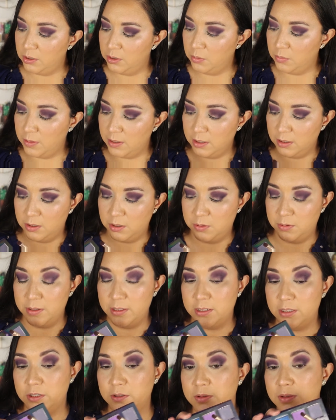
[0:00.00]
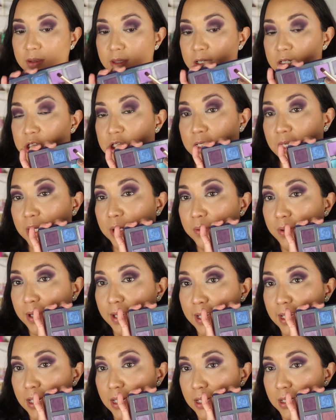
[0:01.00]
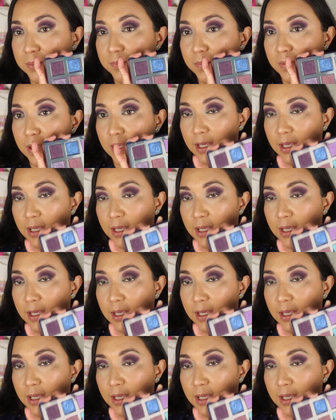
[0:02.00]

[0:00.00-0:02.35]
do want to go into this shade right here.